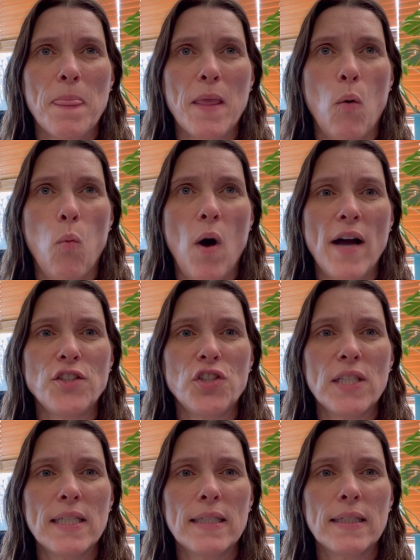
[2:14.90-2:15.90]

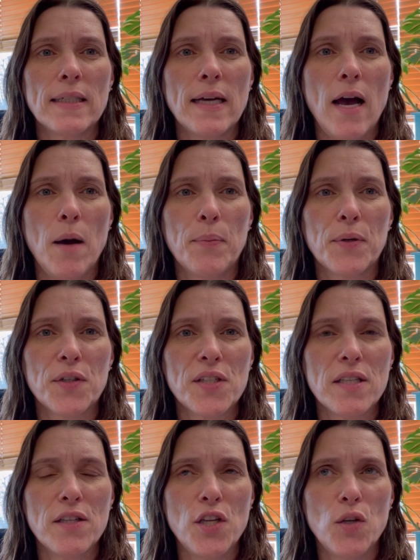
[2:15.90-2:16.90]
watching a
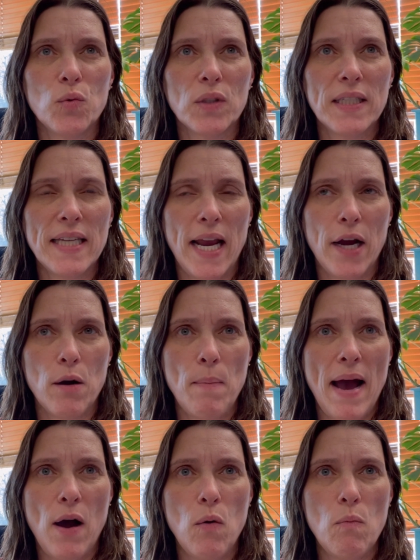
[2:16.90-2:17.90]
person that you really care
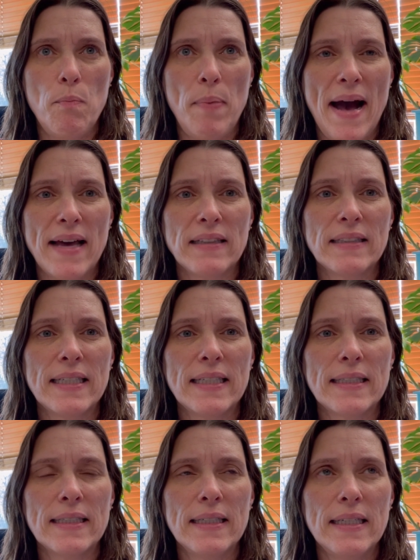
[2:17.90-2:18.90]
about
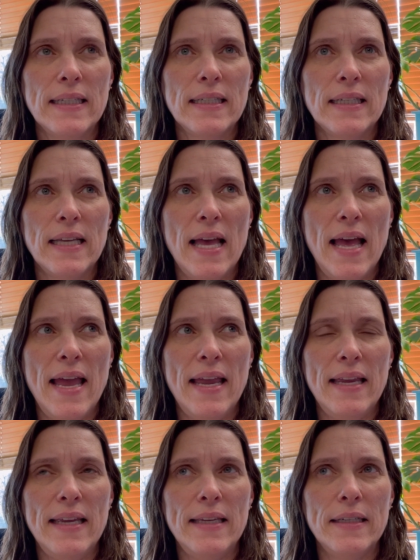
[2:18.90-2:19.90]
battling
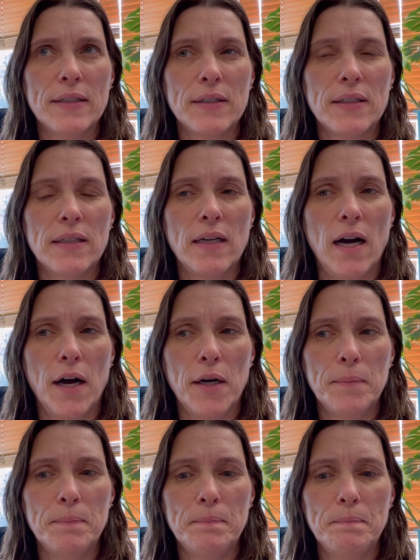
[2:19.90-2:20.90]
an
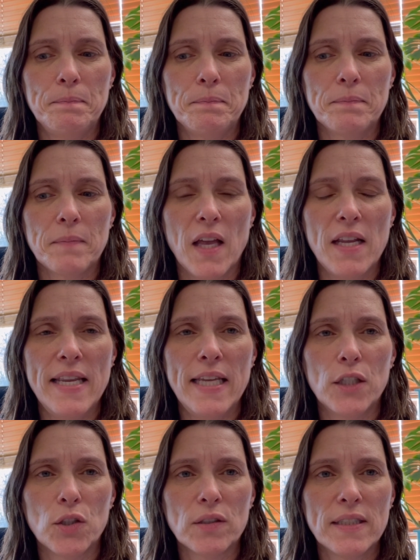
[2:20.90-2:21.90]

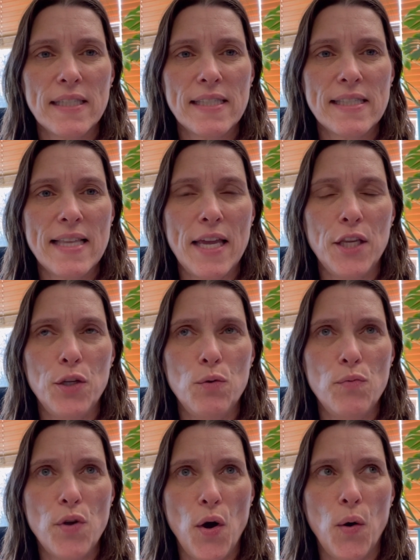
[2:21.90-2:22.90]
illness that
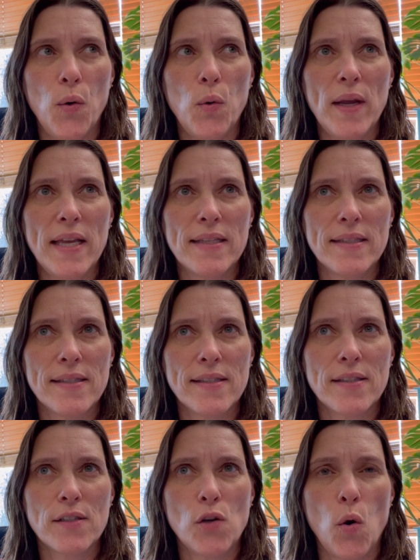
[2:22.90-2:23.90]

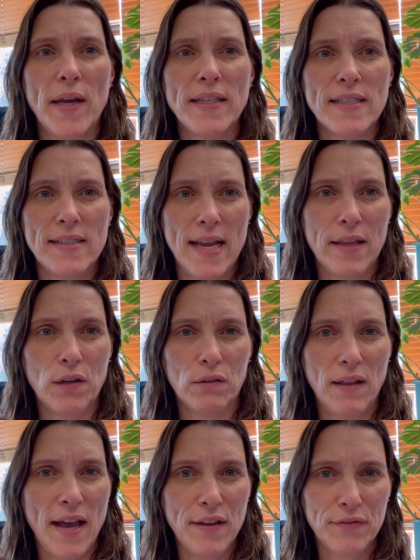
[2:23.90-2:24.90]
is going to take their
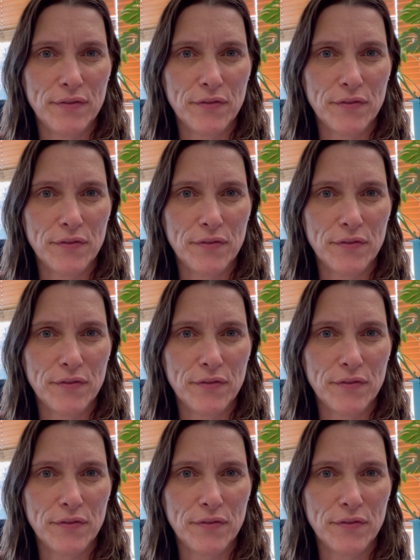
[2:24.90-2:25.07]
life.